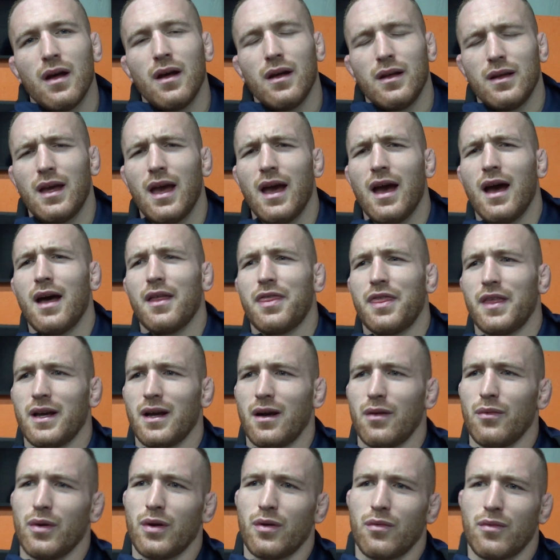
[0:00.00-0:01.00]
Yeah, I
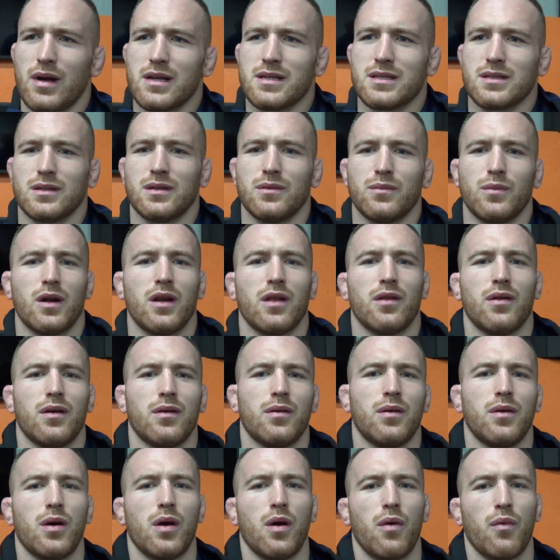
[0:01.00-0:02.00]
think I want to wrestle in one of the
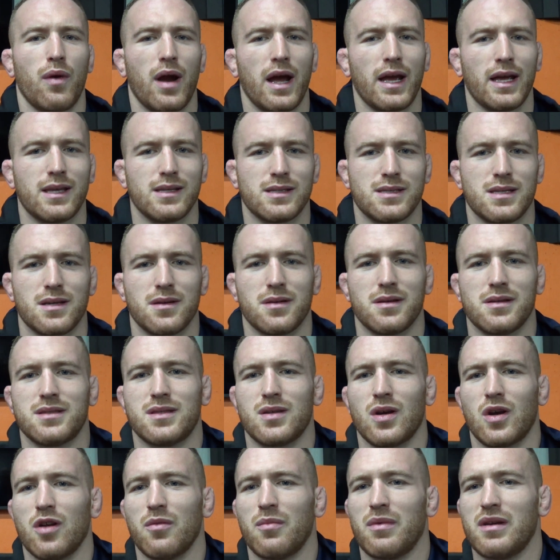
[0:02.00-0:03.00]
ranking series
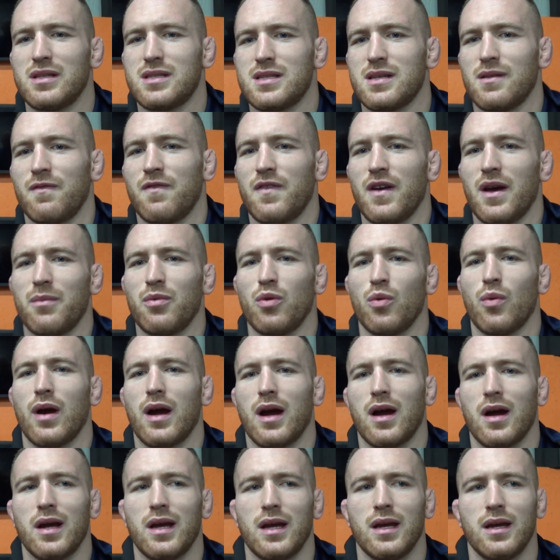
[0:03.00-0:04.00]
tournaments in
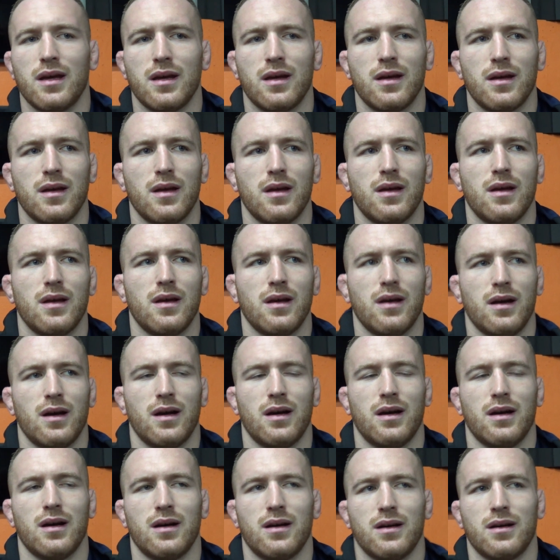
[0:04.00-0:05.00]
February.
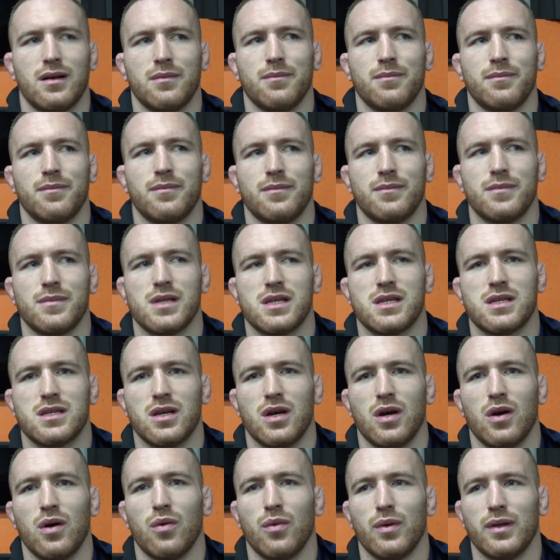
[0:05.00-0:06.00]

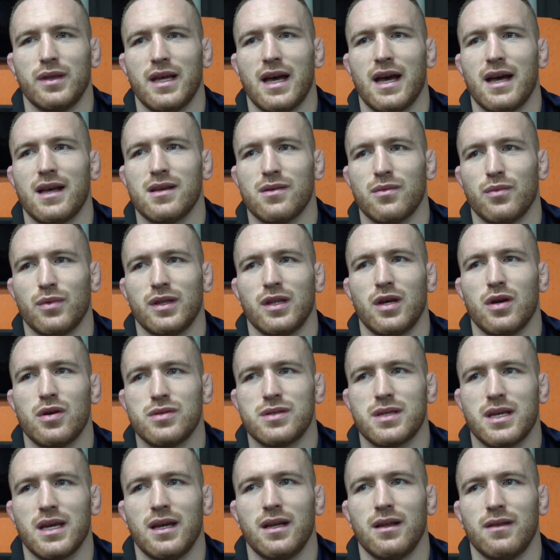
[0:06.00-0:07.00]
So when
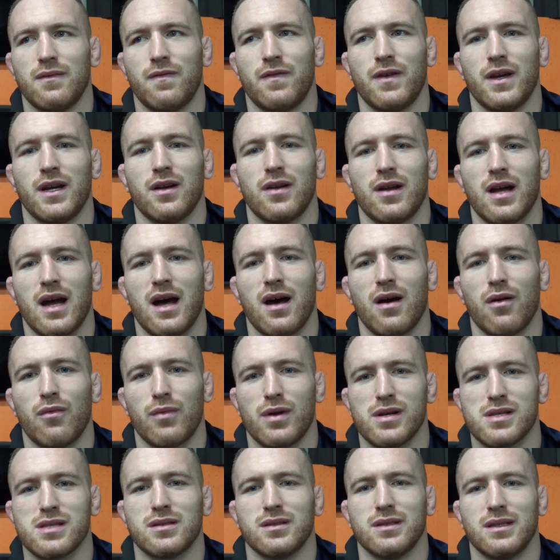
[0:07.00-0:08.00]
those get figured out,
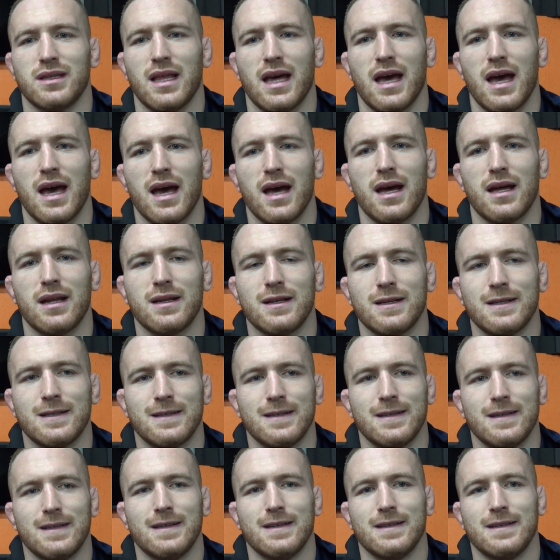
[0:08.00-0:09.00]
wrestle in that.
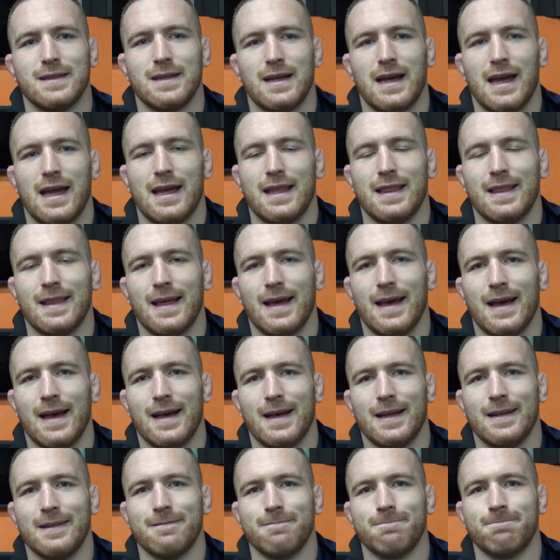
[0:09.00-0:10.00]
And
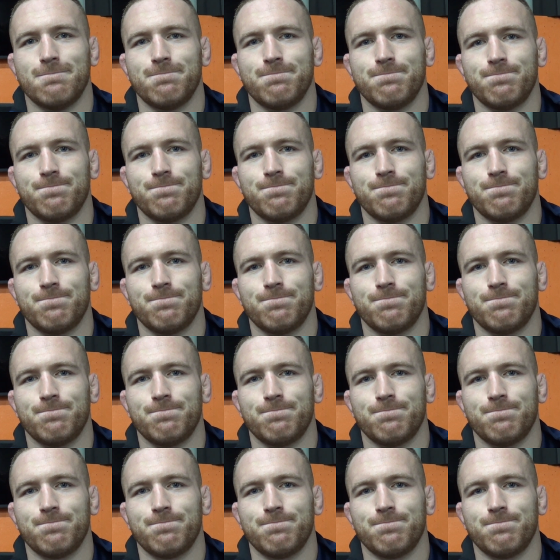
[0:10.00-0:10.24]
then,